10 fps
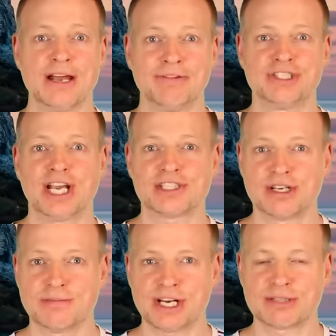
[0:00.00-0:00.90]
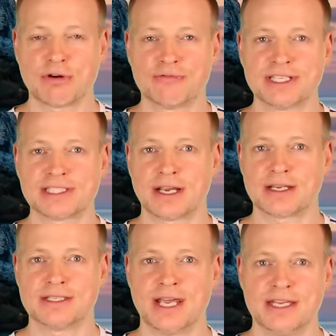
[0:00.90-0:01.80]
which actually much more feels like
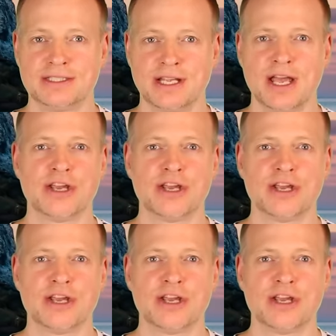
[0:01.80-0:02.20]
a test,